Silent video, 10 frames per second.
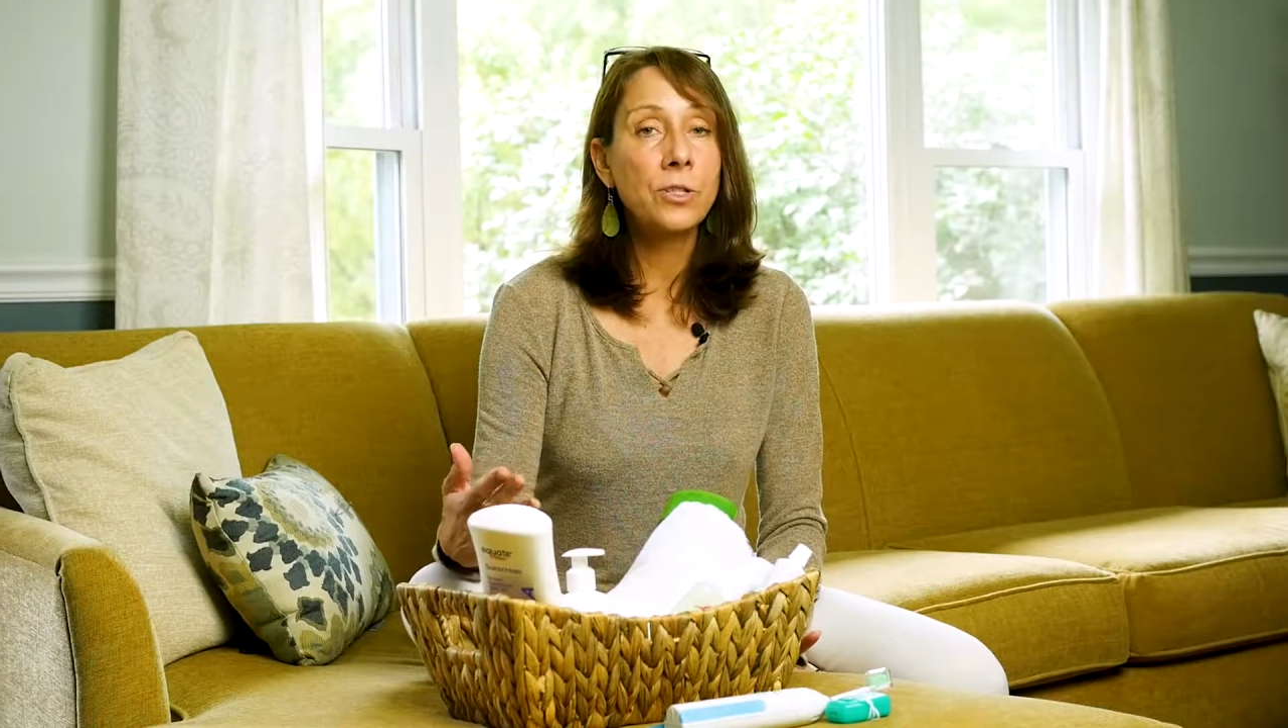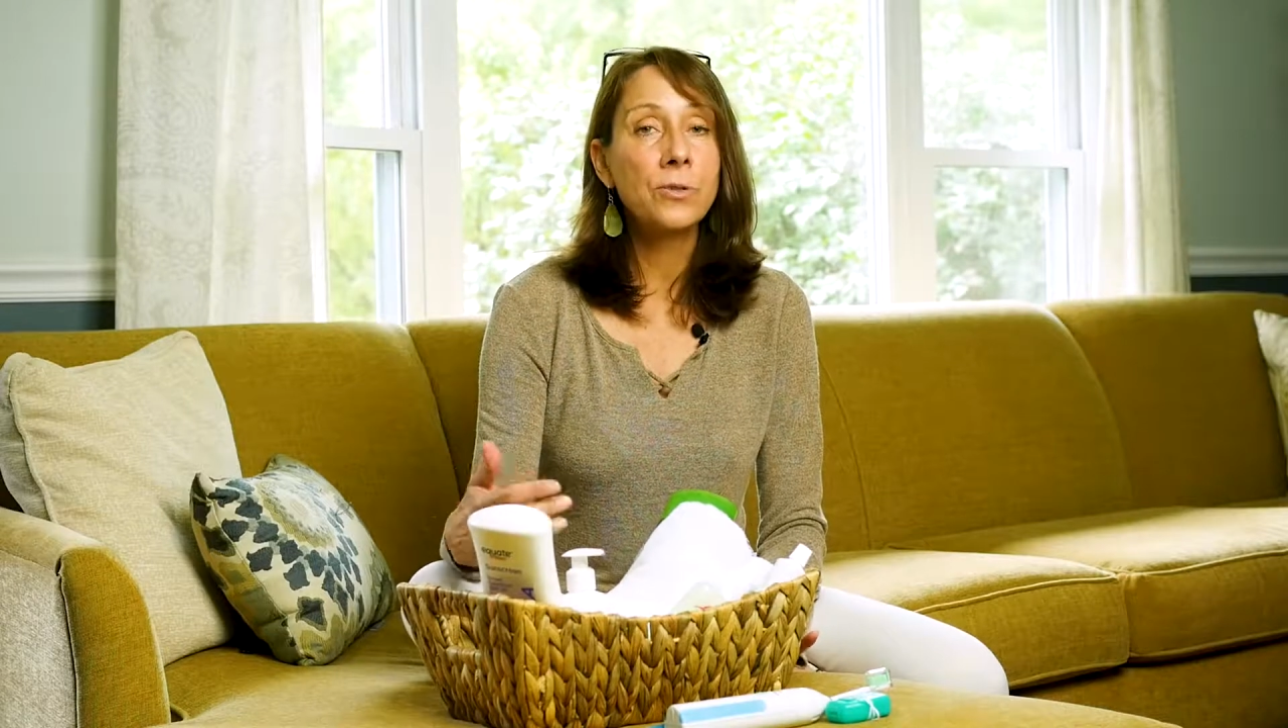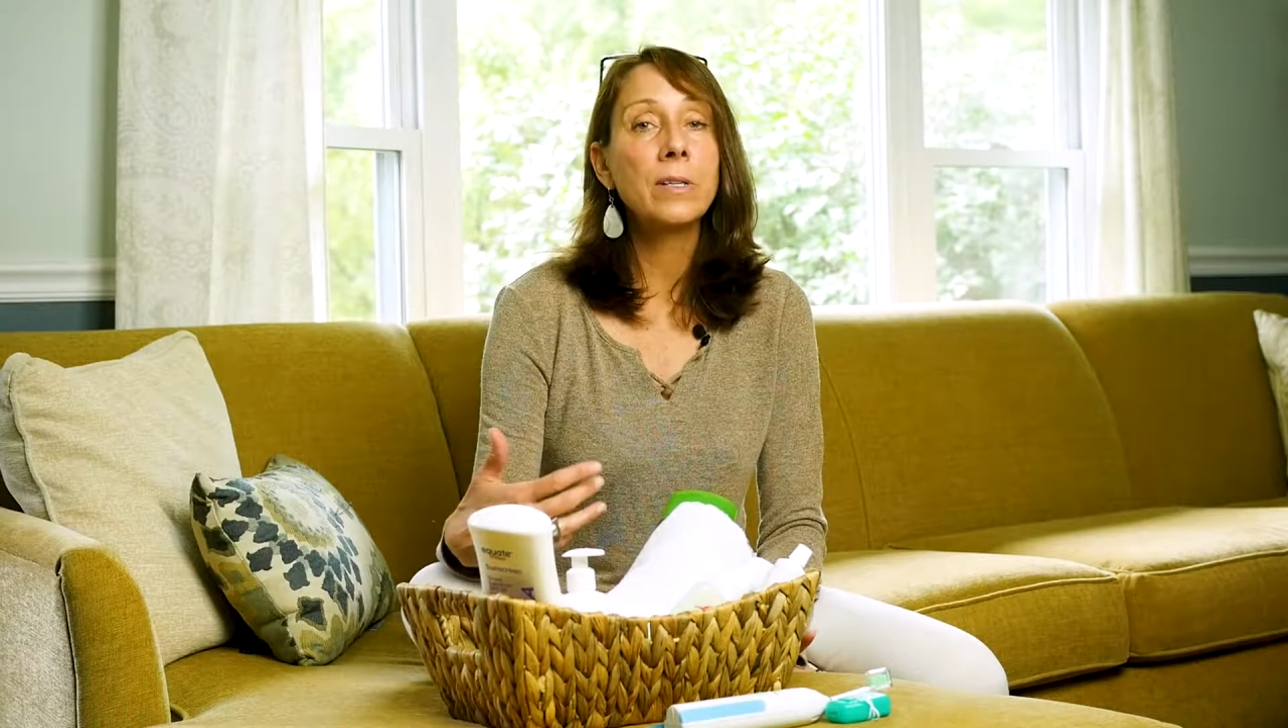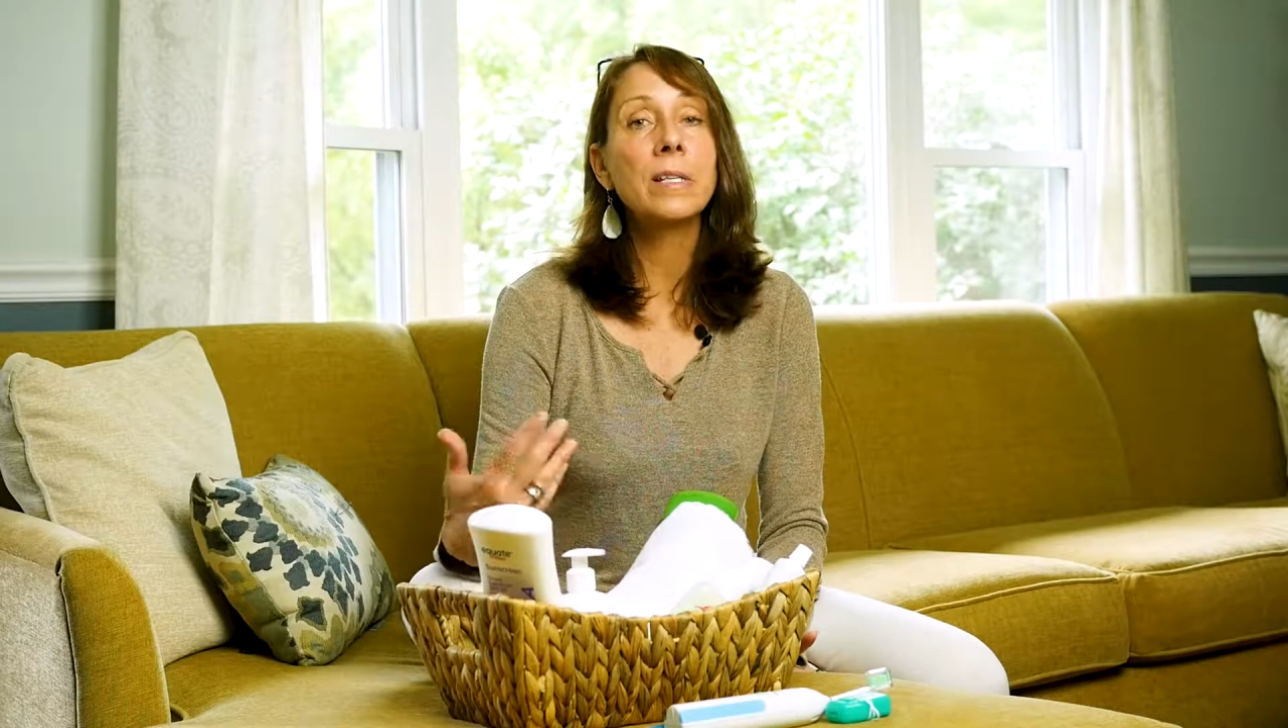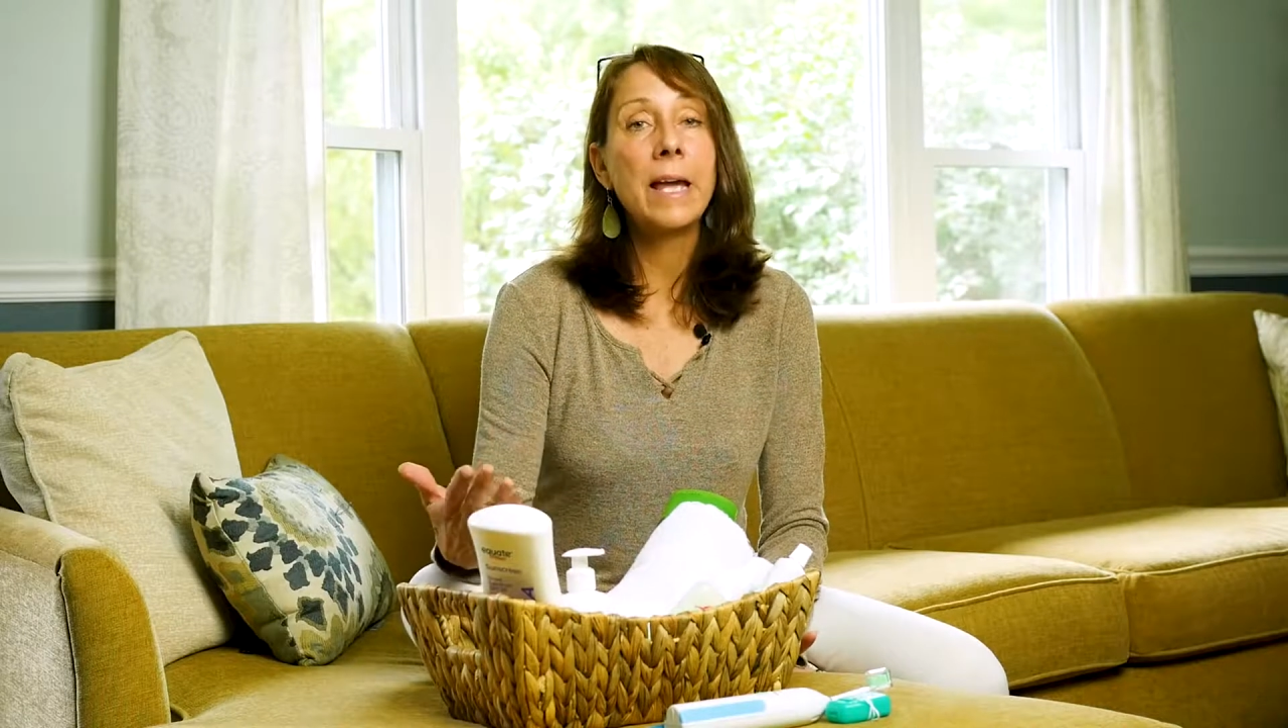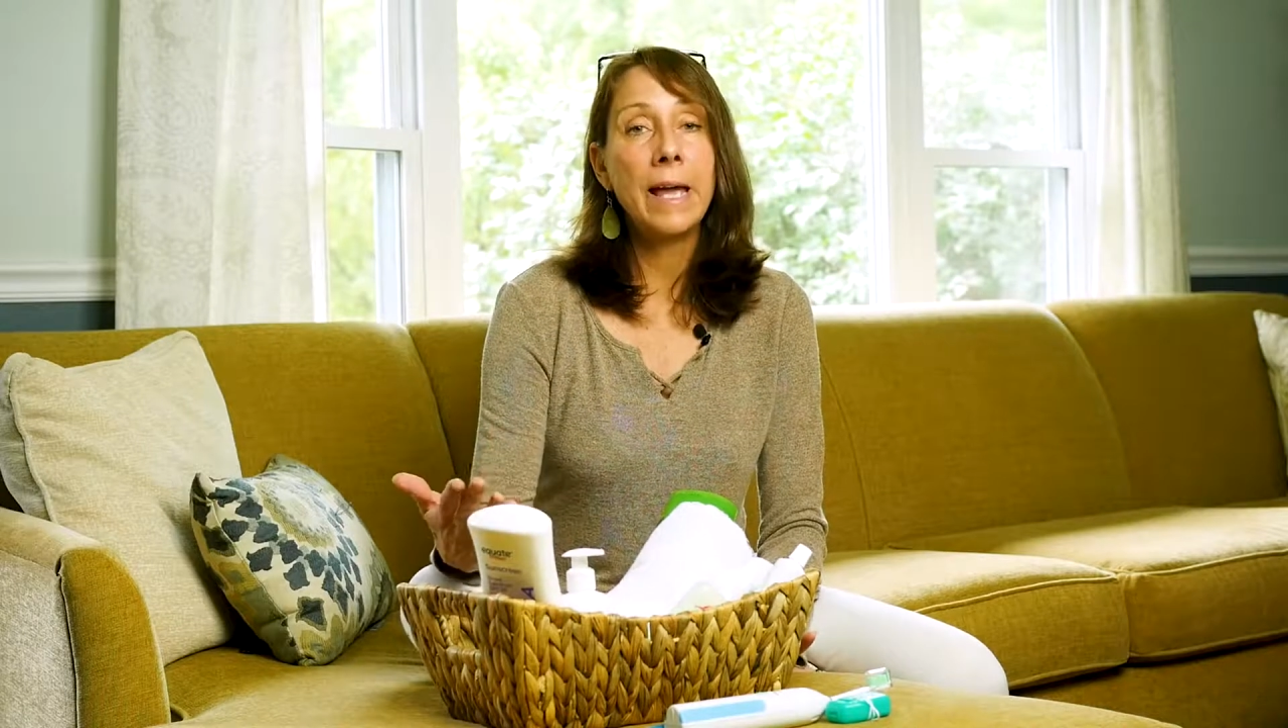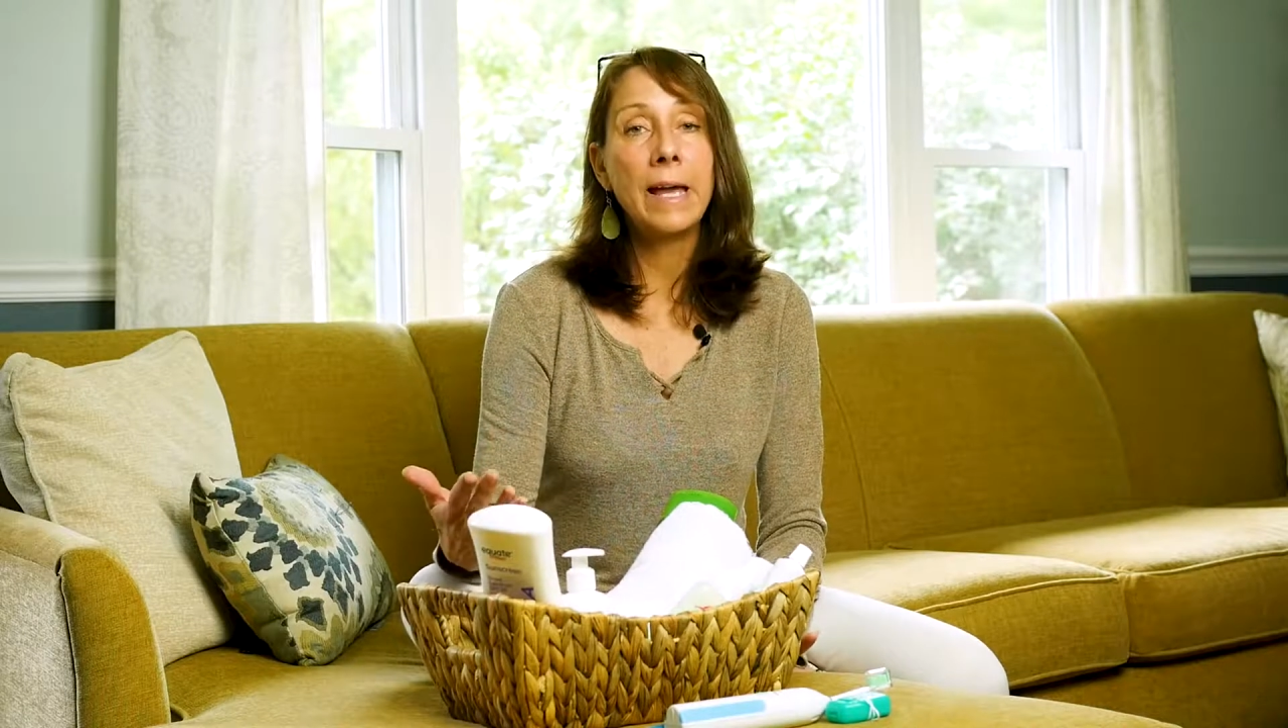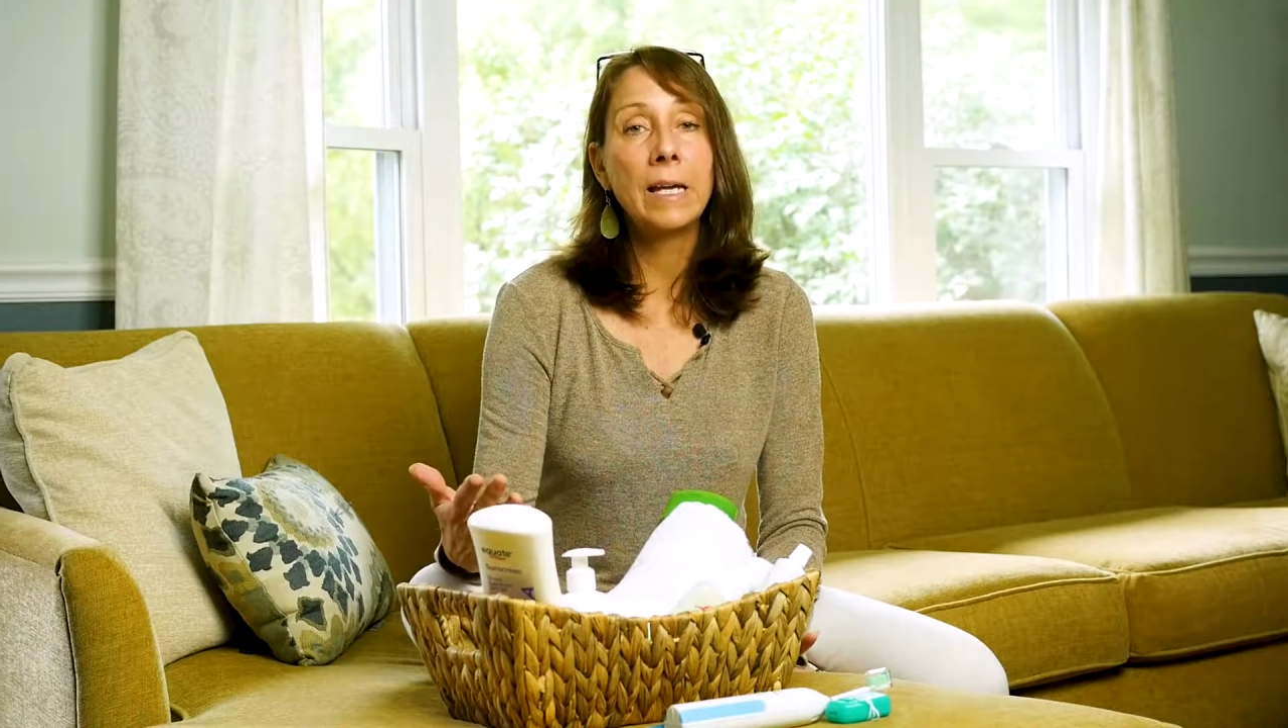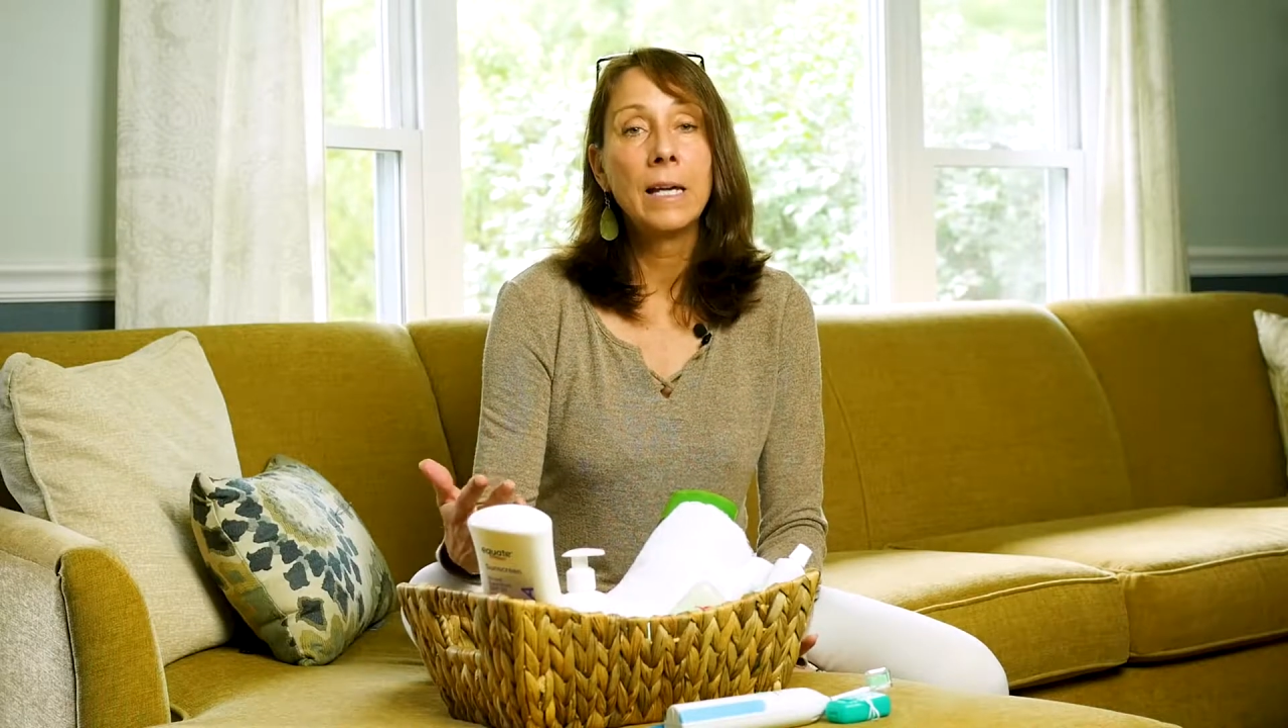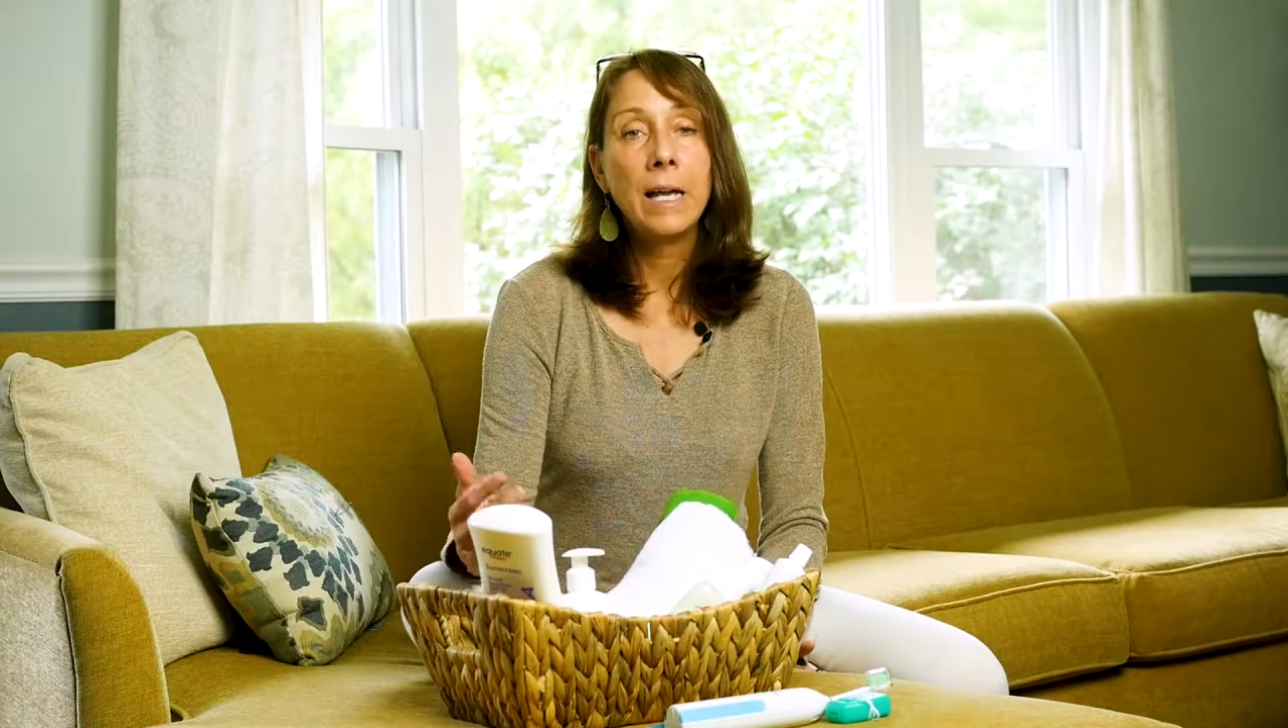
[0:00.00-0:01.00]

through the day.